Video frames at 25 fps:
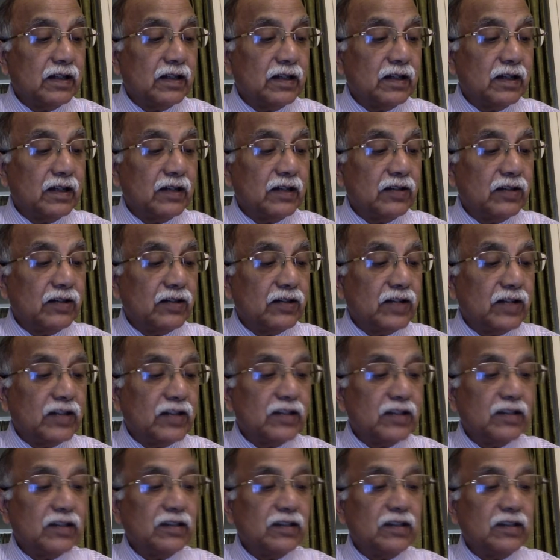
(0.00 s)
a
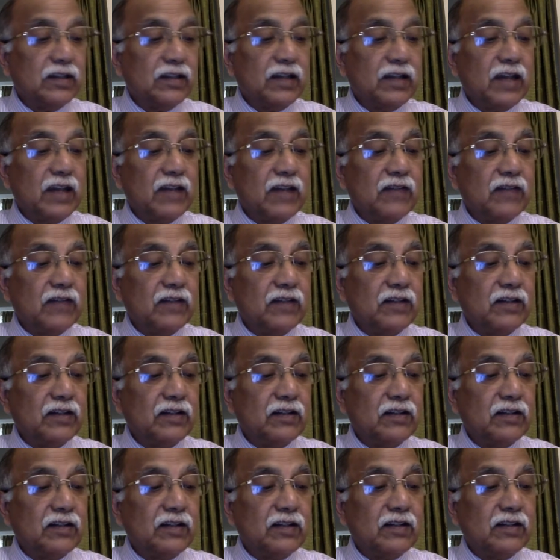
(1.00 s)
treasure in heaven
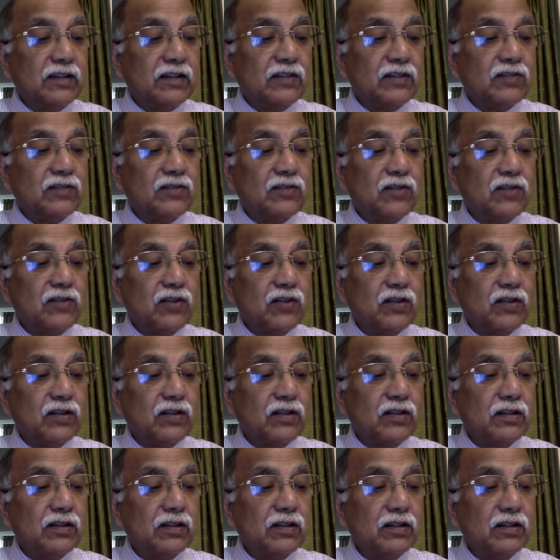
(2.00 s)
that does not
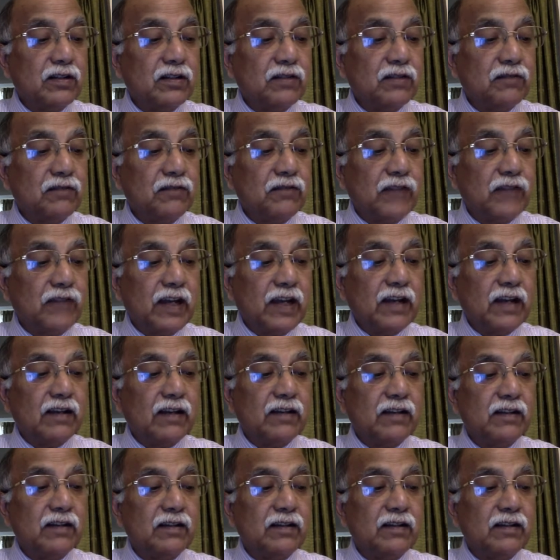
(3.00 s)
fail,